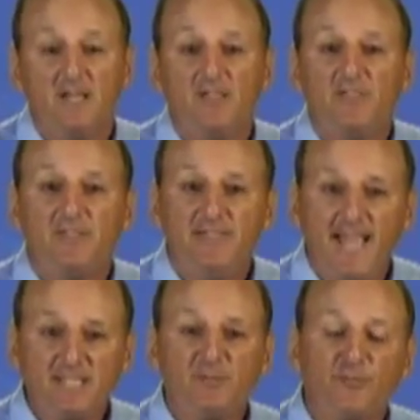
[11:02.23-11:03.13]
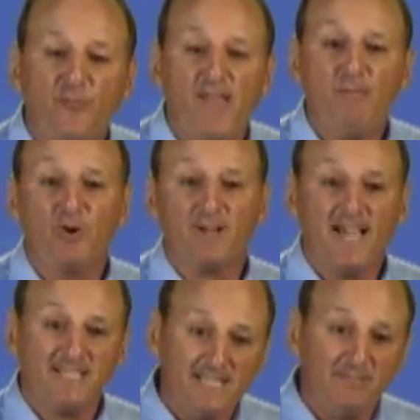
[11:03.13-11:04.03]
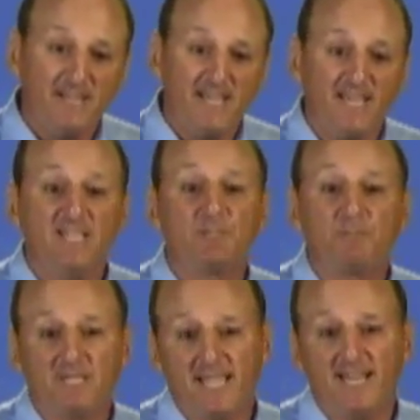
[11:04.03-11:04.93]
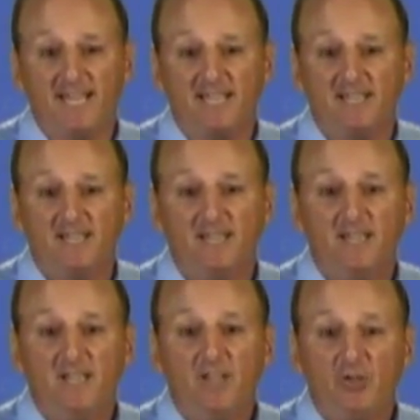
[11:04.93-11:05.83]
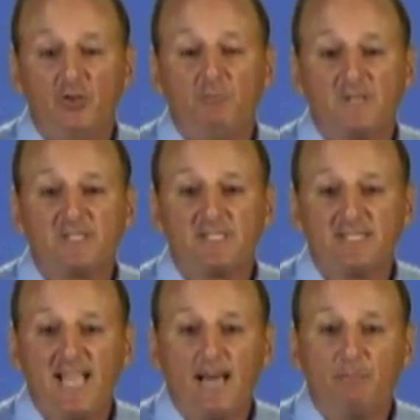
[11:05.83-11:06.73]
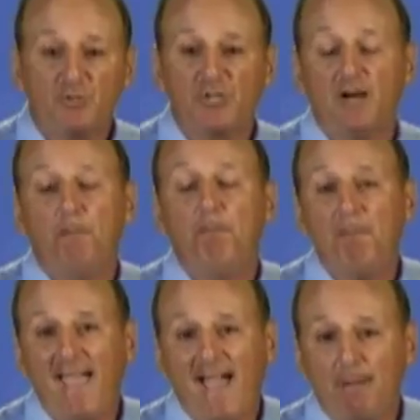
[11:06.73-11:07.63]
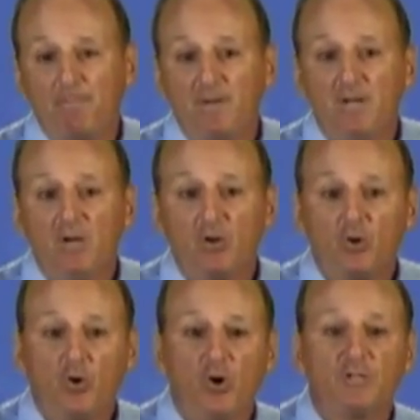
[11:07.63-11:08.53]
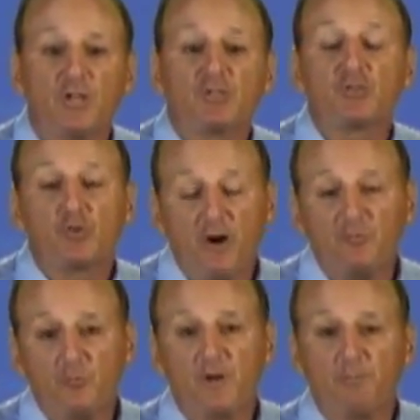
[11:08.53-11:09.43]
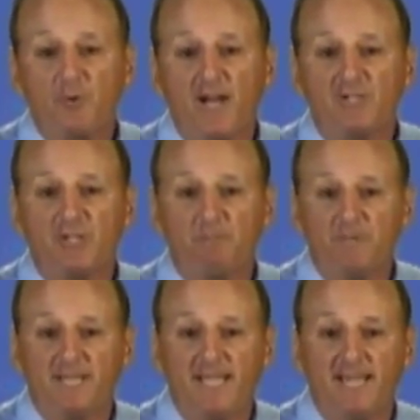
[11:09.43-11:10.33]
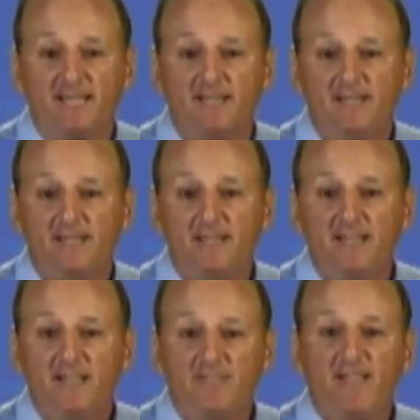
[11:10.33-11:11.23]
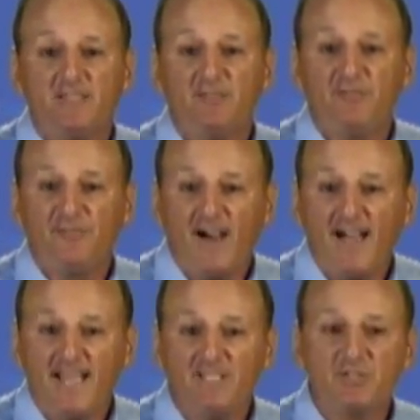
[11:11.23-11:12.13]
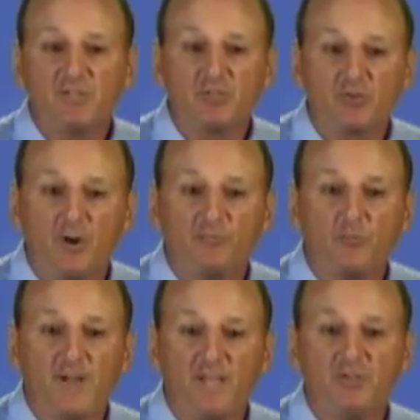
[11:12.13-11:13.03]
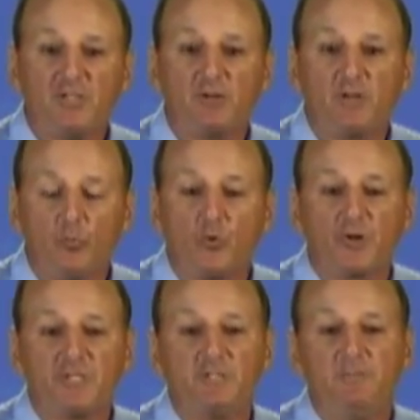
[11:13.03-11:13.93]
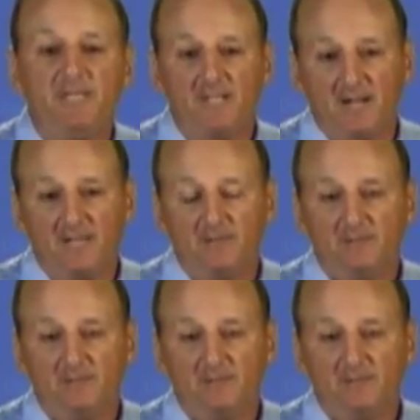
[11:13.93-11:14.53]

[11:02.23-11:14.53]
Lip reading: The next framework activity is planning. You must establish a map called a software project plan that defines the software engineering work to be done.